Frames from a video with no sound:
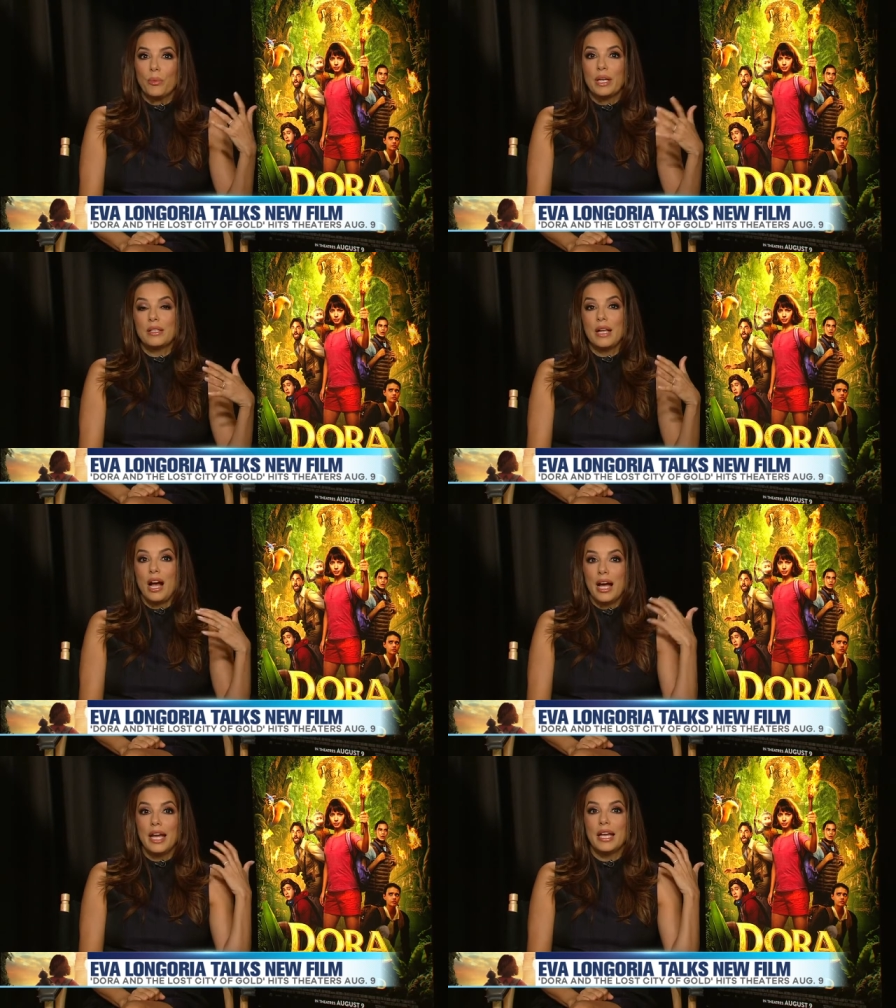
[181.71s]
because
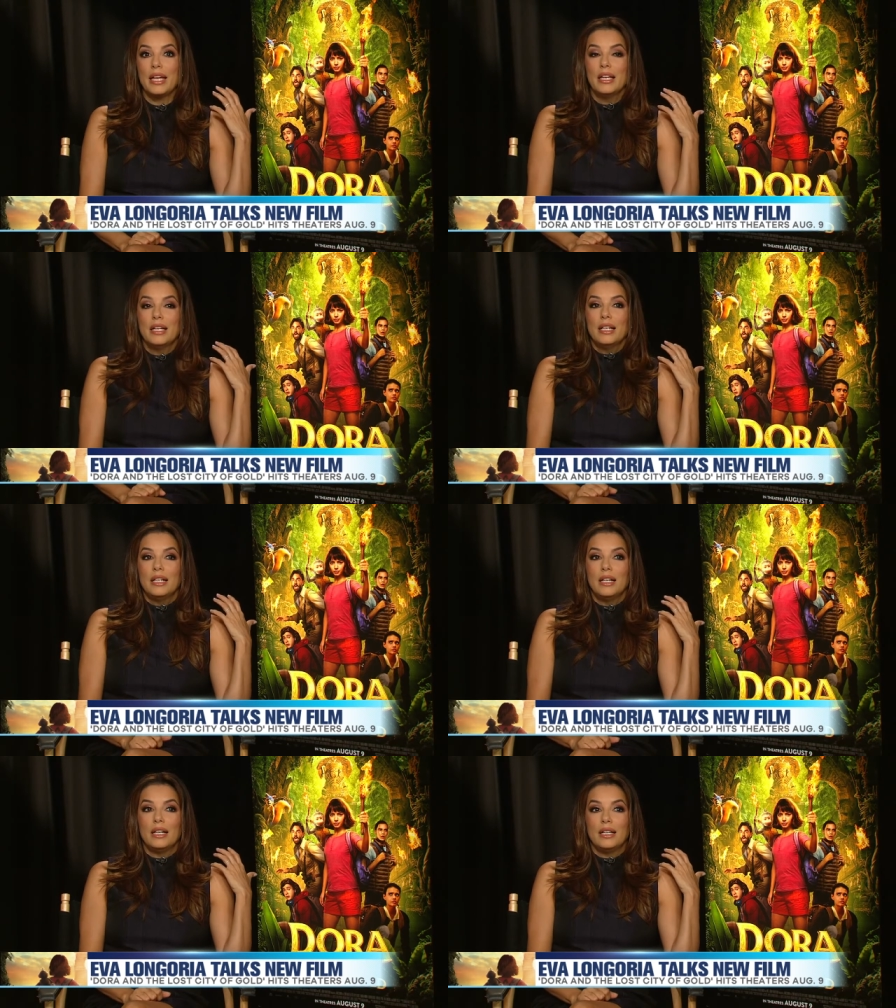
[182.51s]
I,
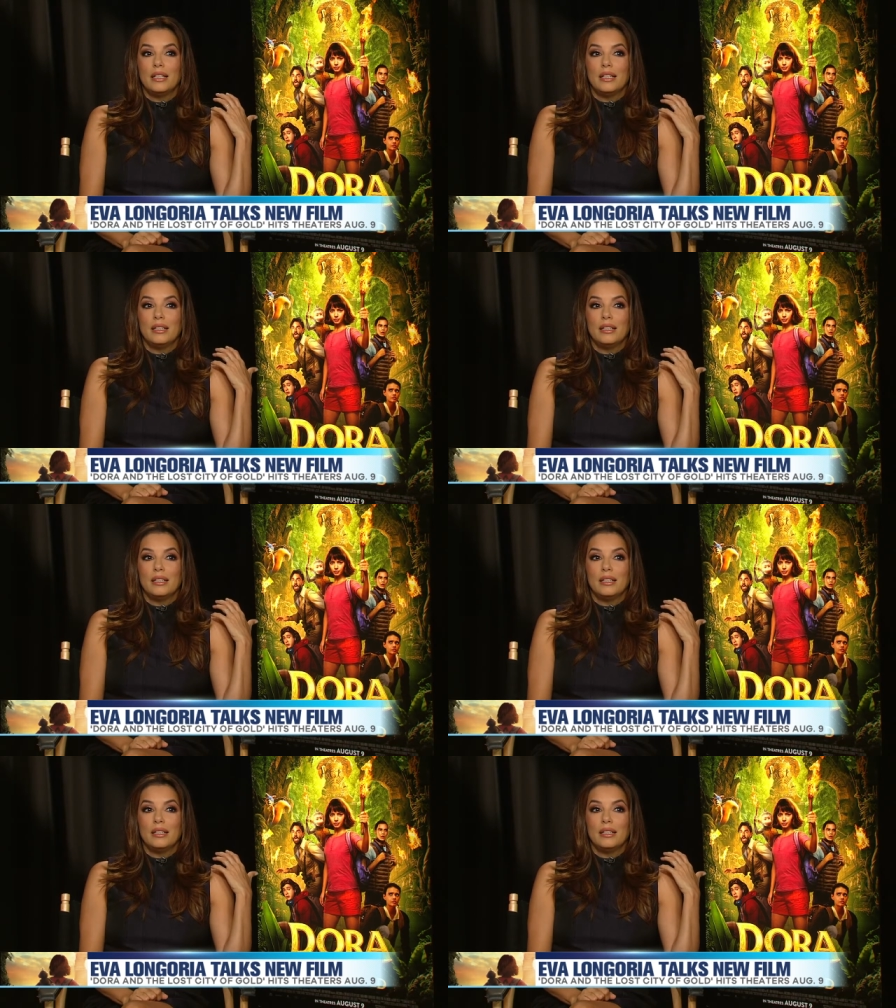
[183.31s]
uh,